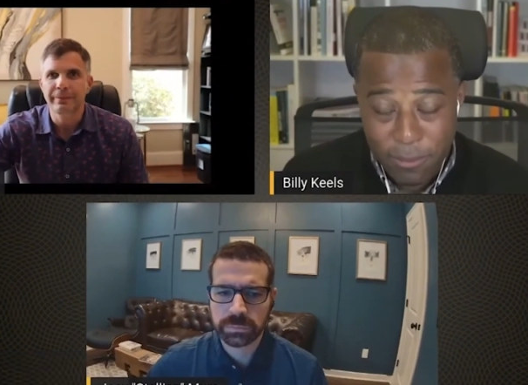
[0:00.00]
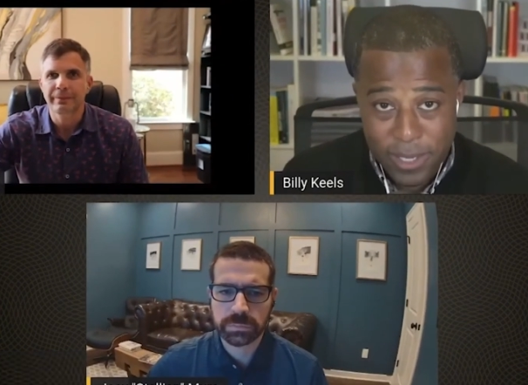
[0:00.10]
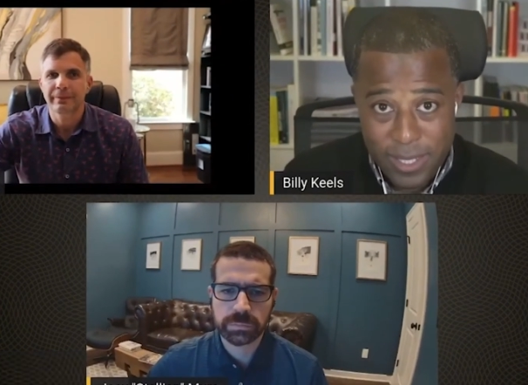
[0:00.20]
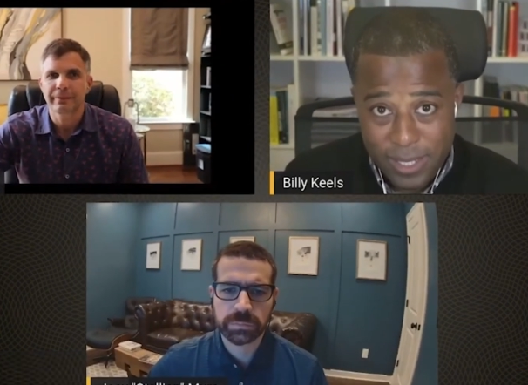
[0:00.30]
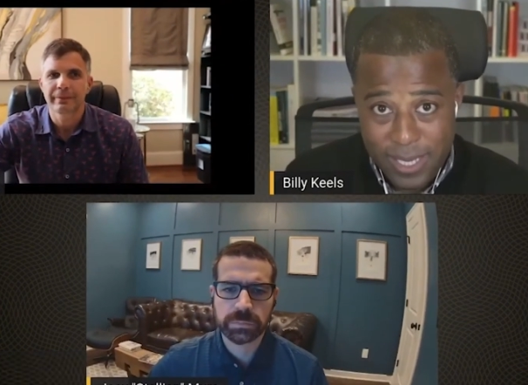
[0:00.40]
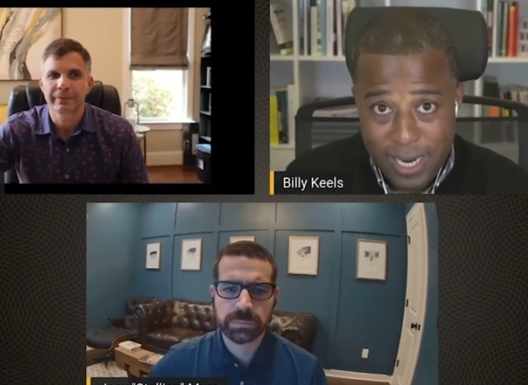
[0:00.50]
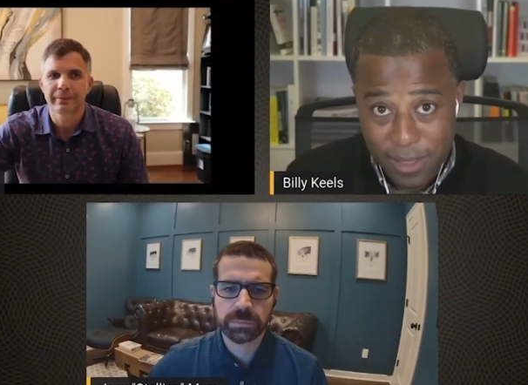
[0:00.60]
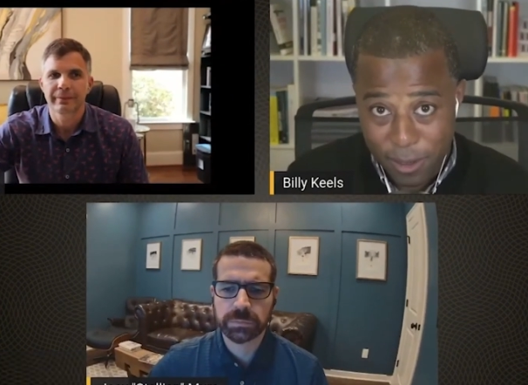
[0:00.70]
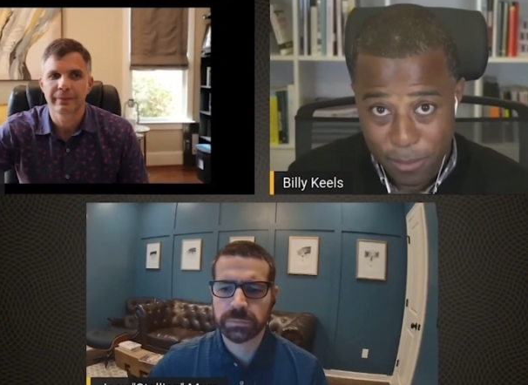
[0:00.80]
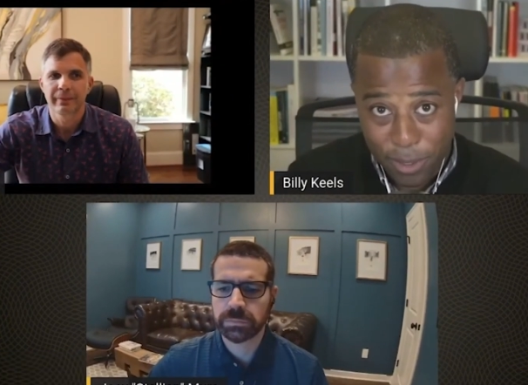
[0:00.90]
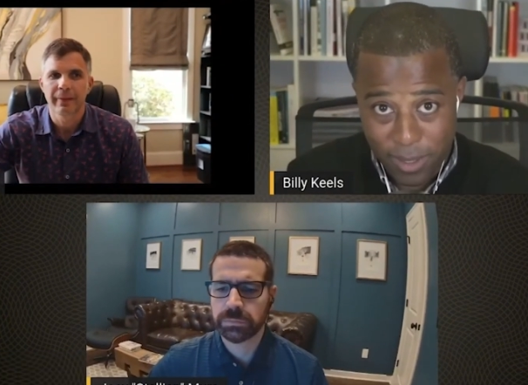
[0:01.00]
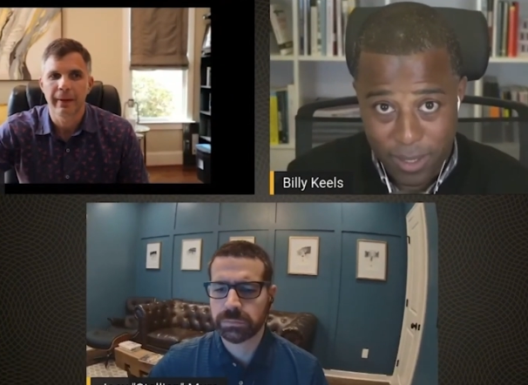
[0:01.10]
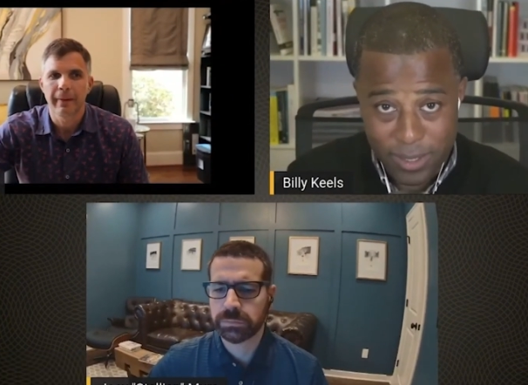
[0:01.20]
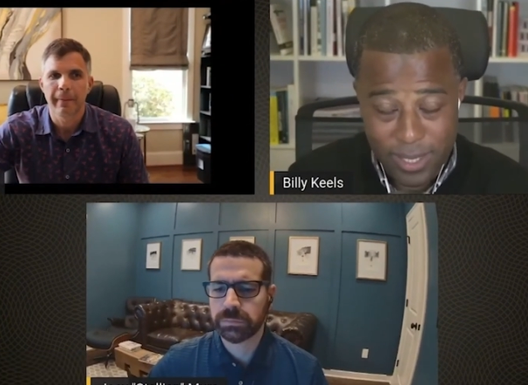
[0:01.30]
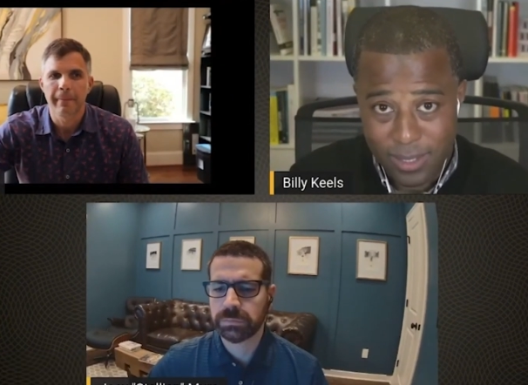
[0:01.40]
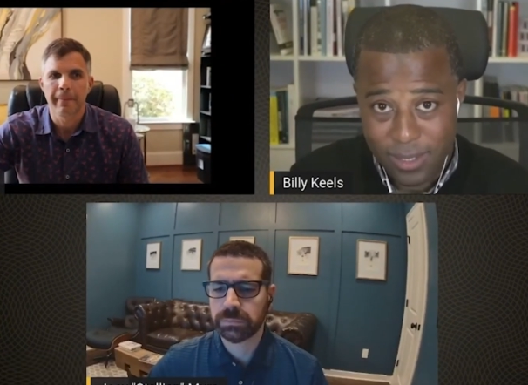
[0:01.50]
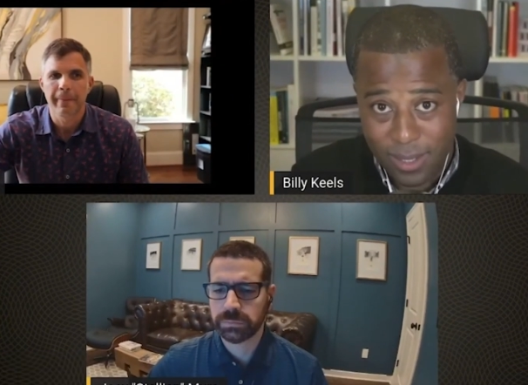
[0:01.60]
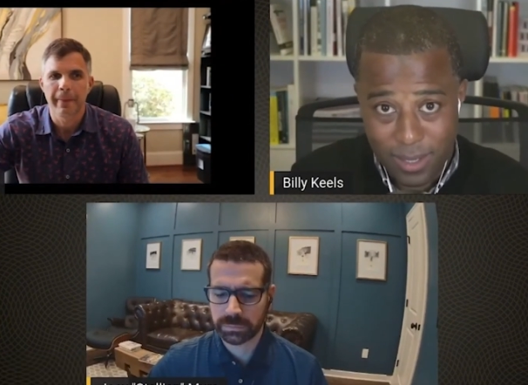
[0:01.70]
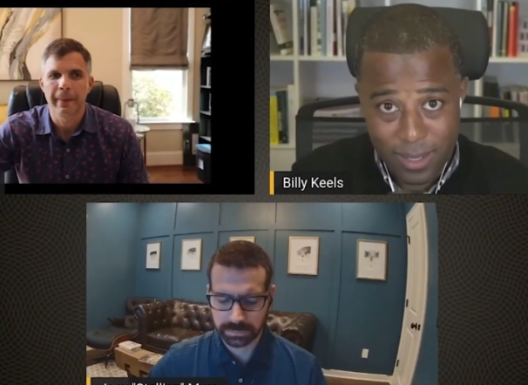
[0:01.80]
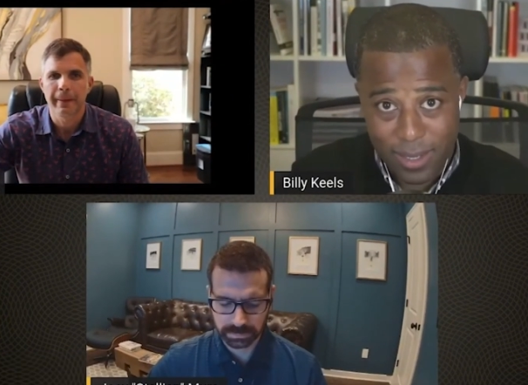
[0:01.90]
Speaker 1: reach inside the community because that's
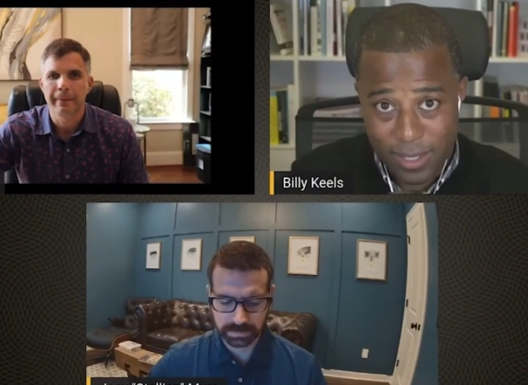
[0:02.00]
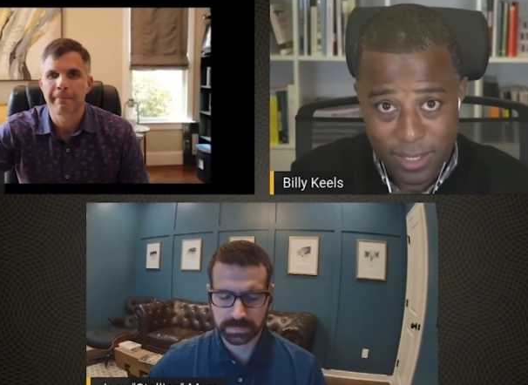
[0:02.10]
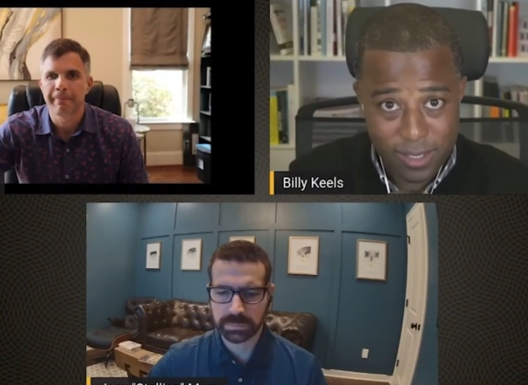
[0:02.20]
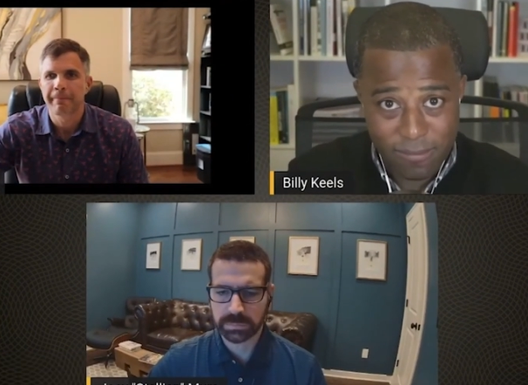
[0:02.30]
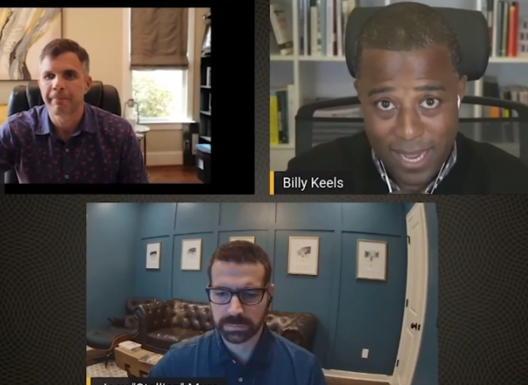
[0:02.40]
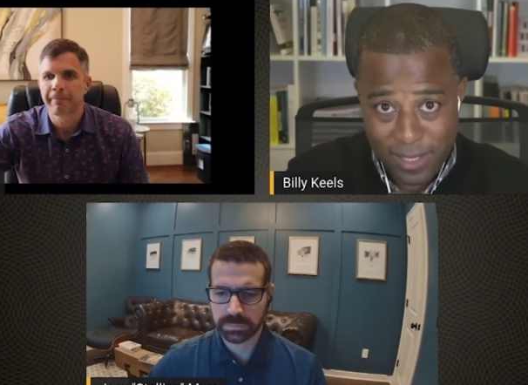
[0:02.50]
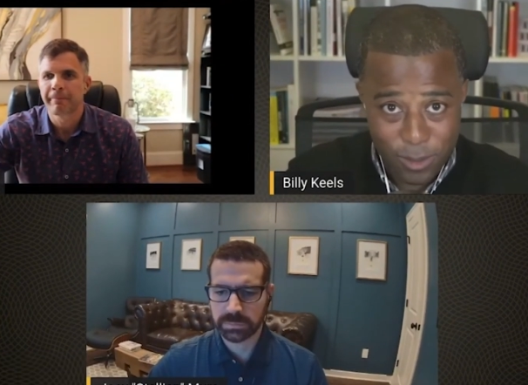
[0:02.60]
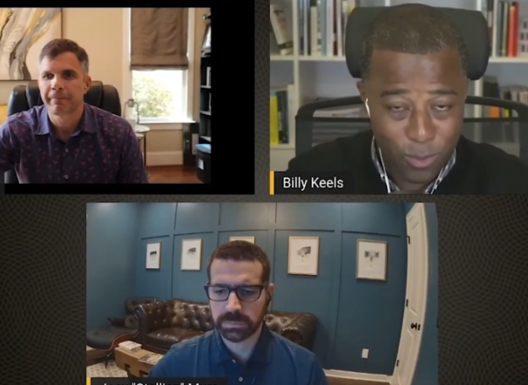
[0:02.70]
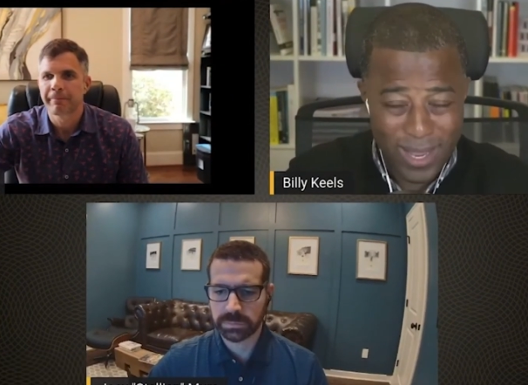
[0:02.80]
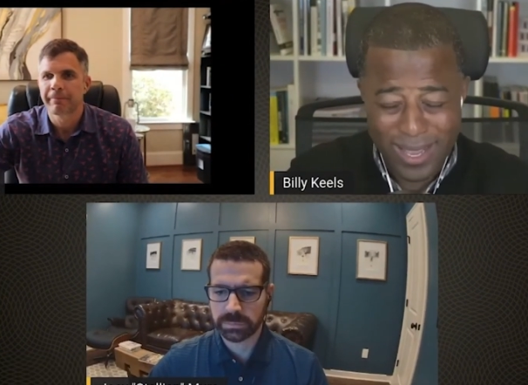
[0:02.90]
the the easiest, fastest way.